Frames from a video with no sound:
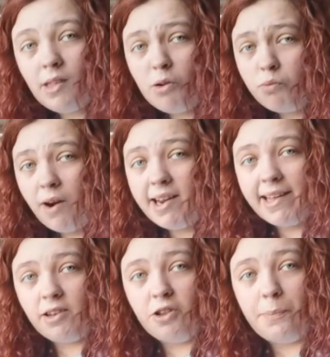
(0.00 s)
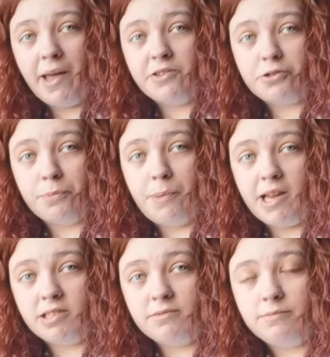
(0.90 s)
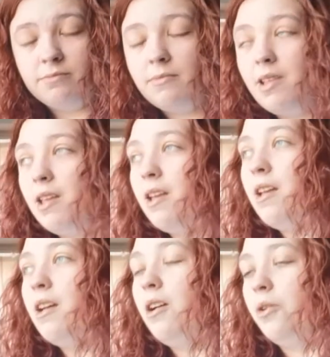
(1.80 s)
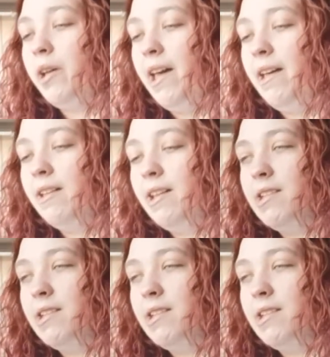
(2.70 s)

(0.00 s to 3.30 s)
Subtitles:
right leg on the bass drum pedal, okay,